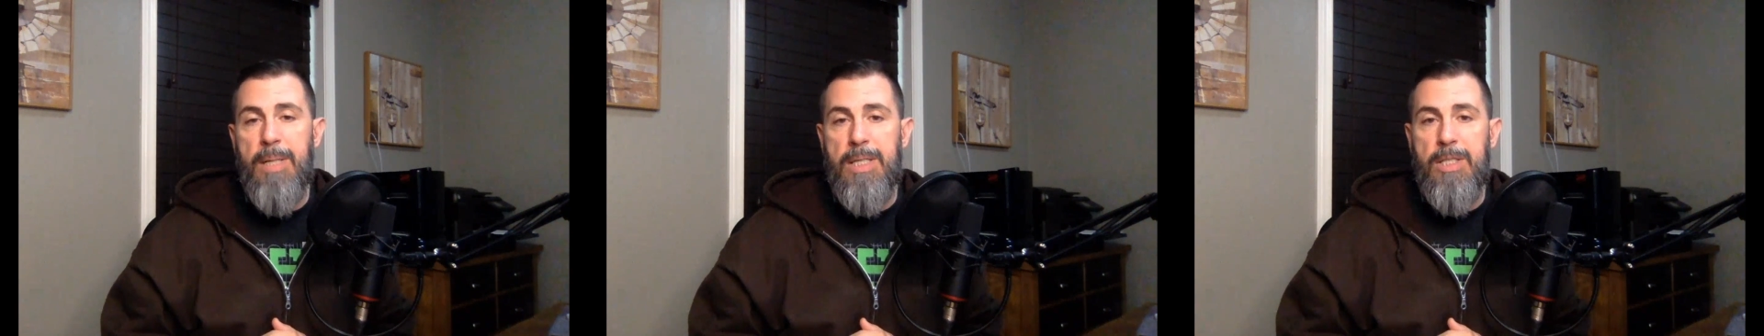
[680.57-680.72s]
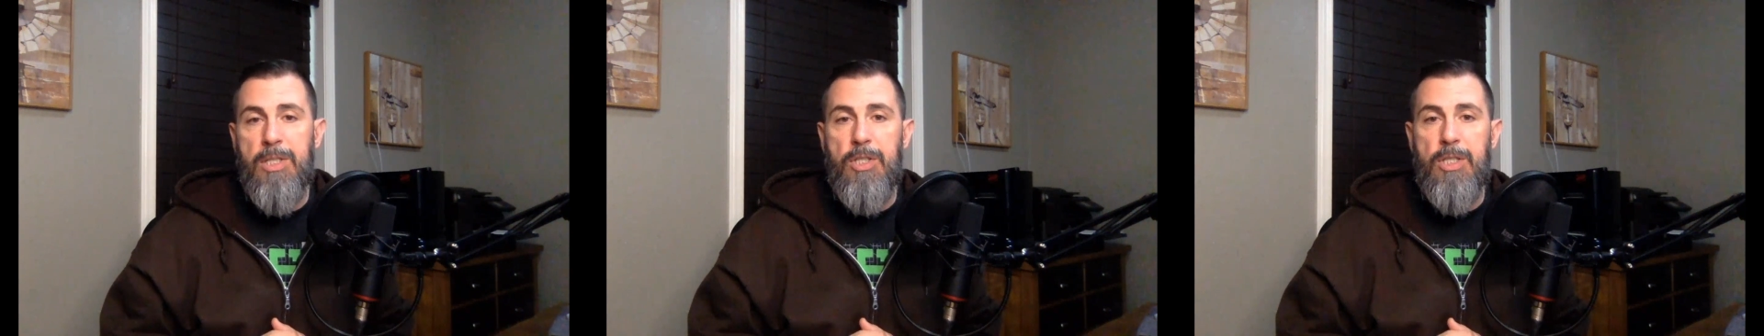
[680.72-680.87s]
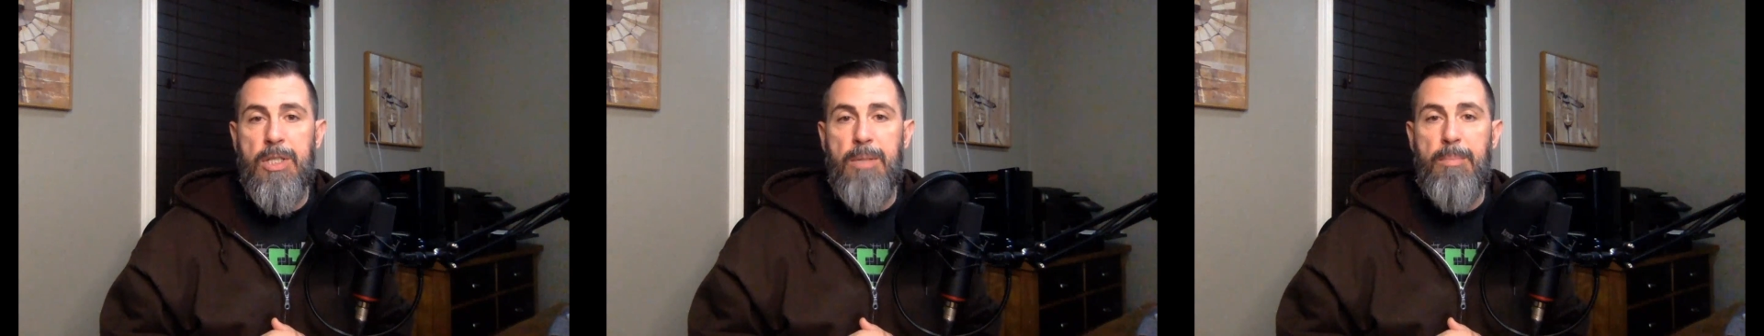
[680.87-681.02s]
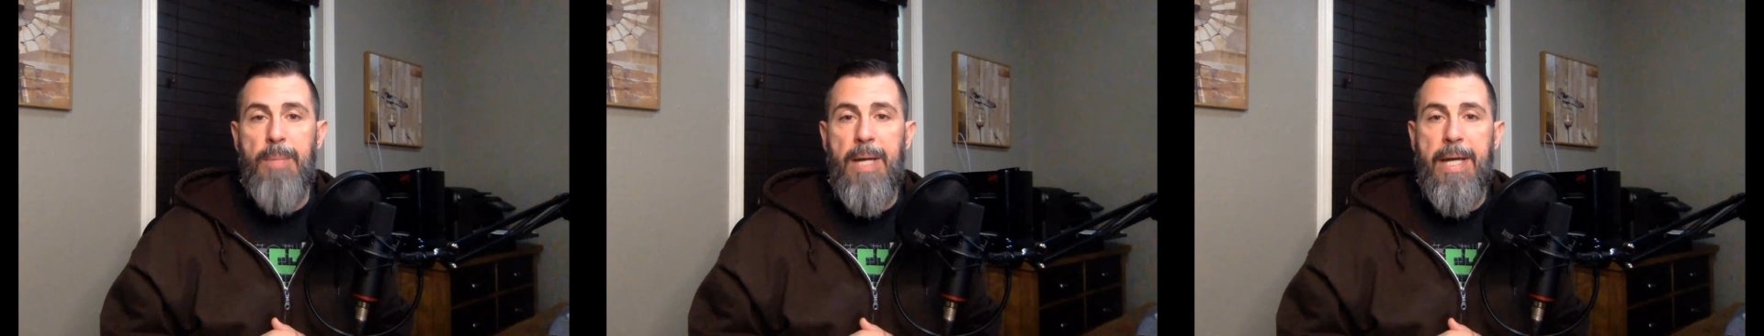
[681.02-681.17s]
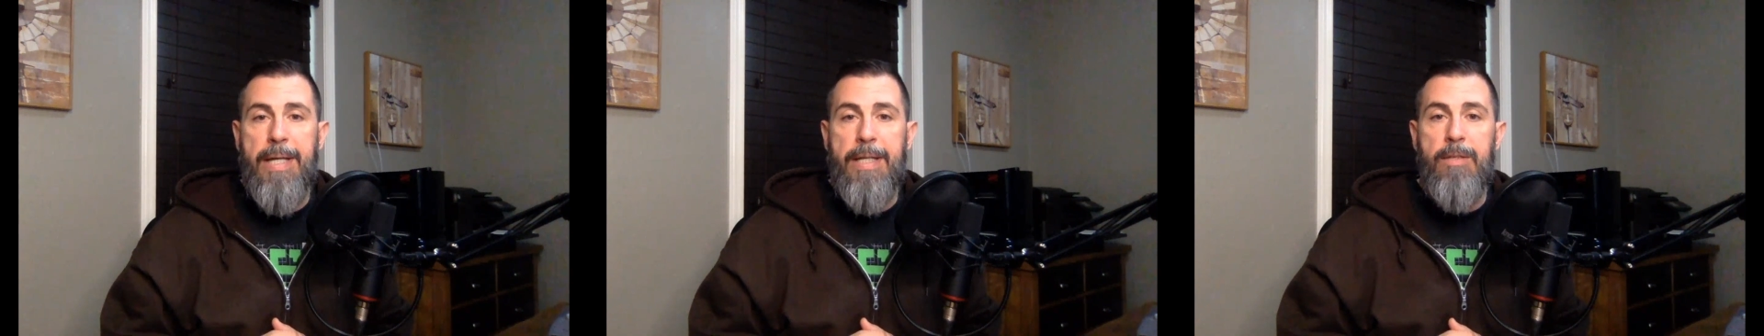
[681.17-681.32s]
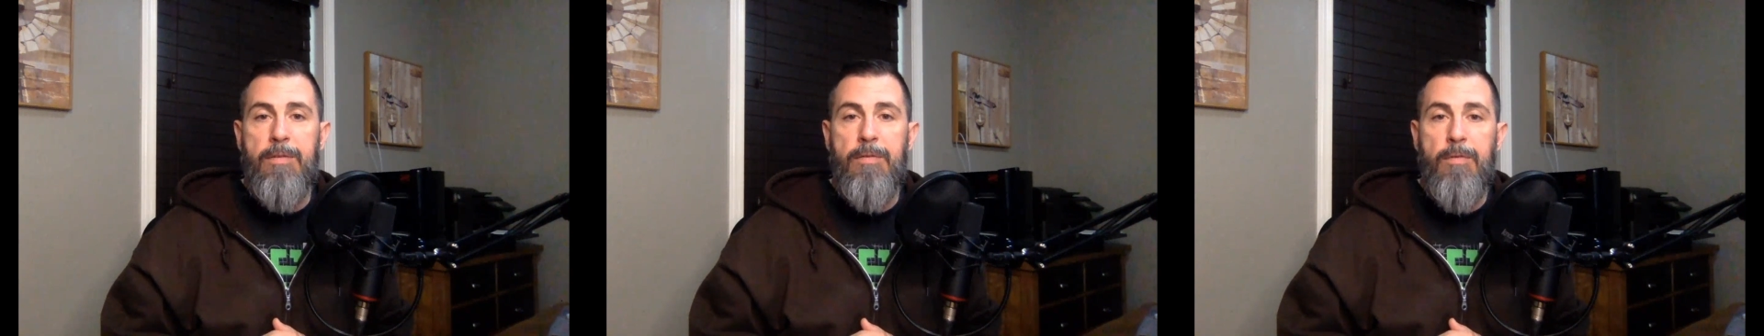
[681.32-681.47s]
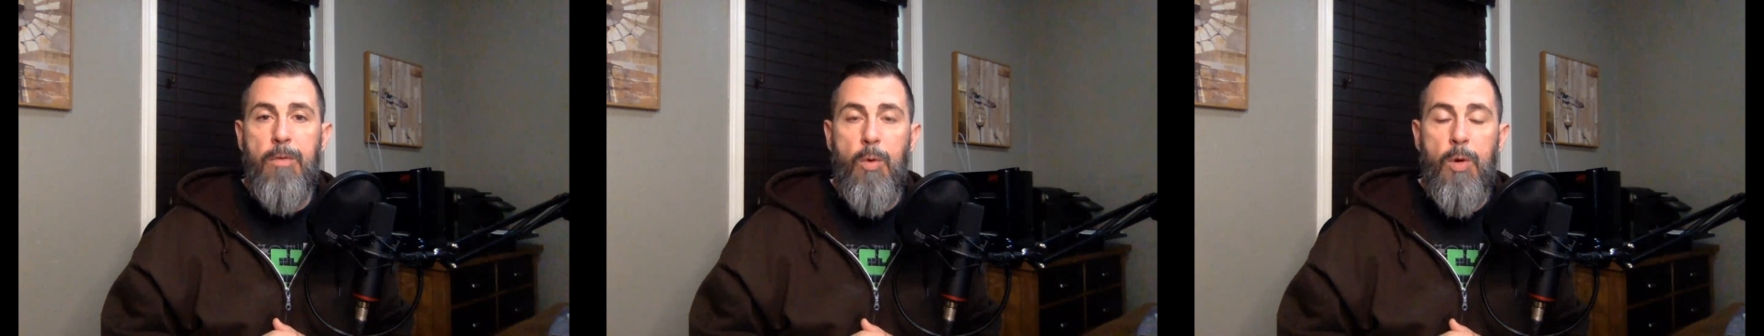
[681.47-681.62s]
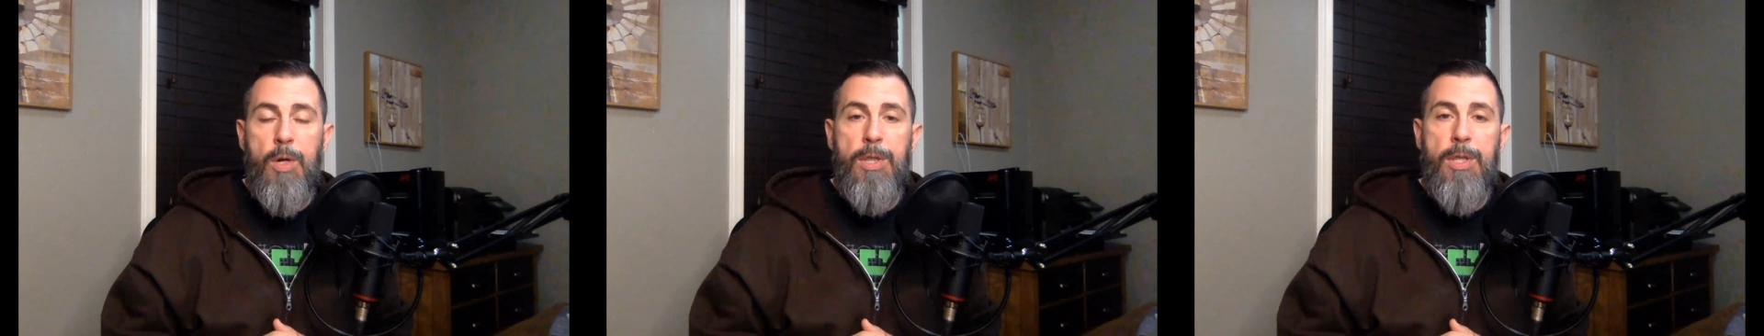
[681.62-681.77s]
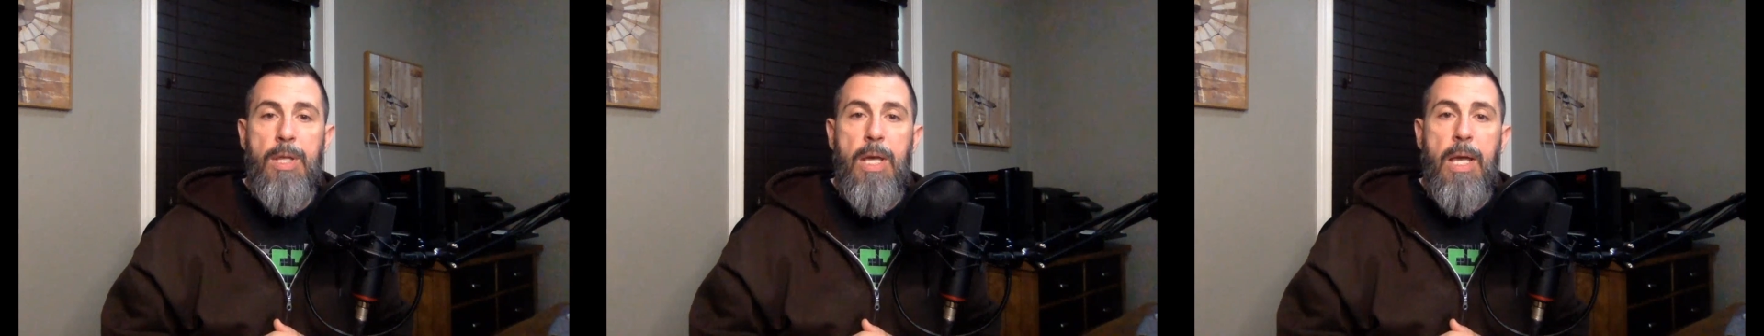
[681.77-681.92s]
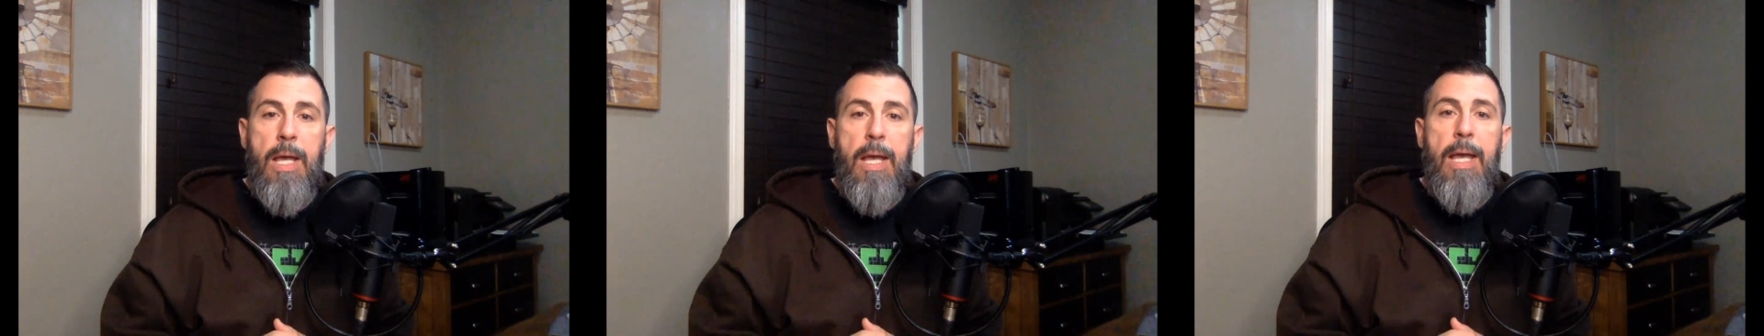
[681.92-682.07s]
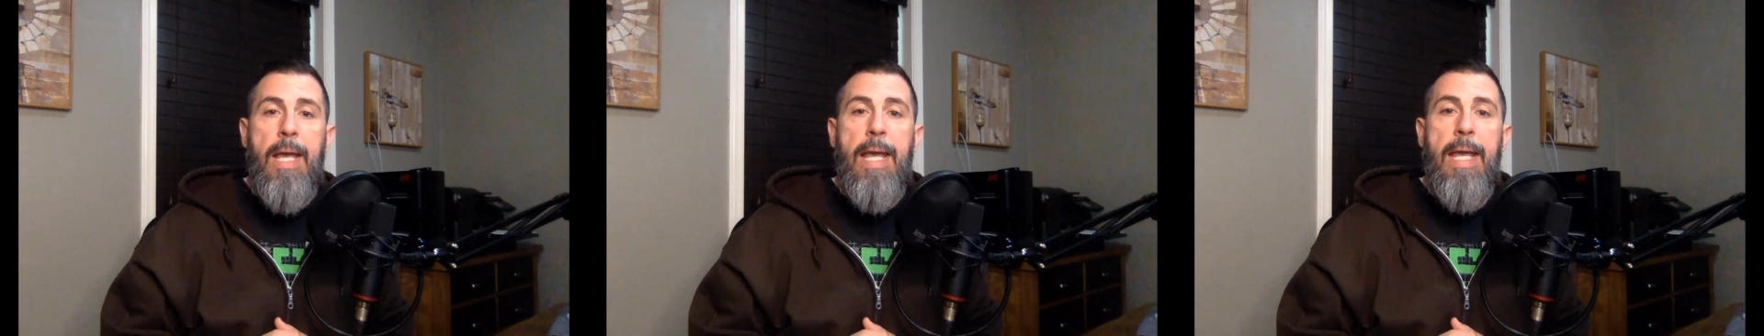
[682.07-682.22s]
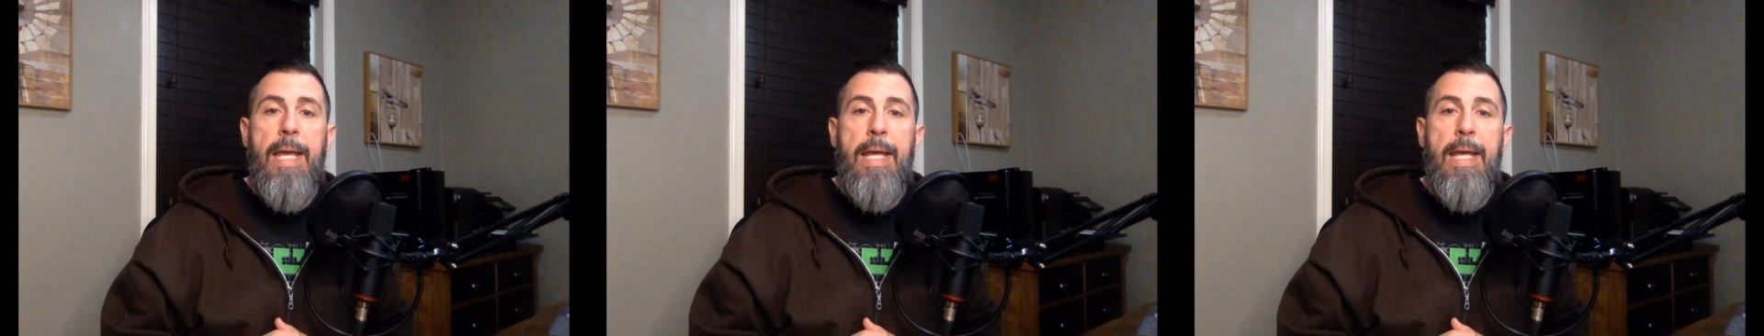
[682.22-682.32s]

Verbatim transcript: messaging back and forth,